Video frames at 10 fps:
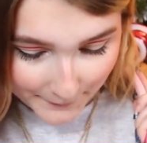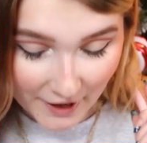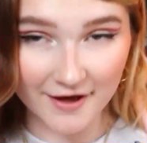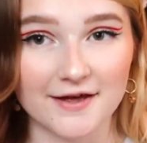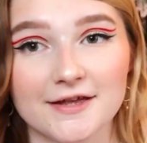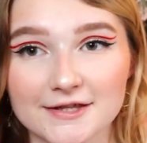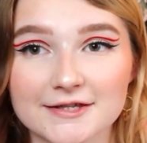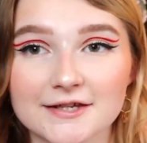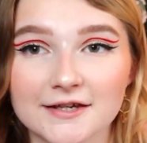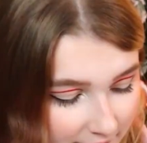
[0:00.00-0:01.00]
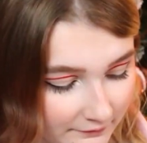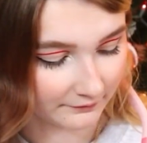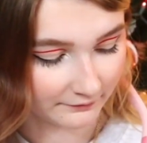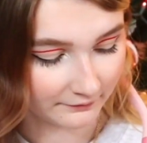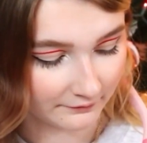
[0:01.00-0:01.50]
but,
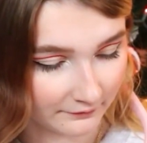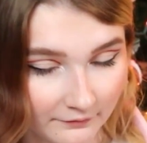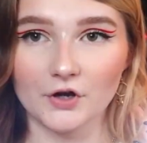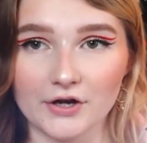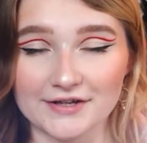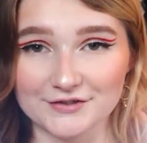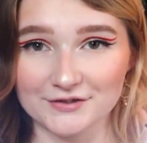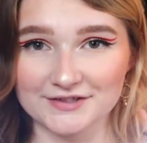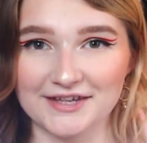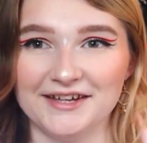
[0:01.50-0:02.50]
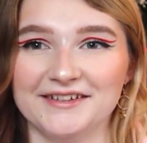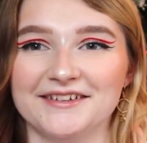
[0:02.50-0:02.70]
okay, so this,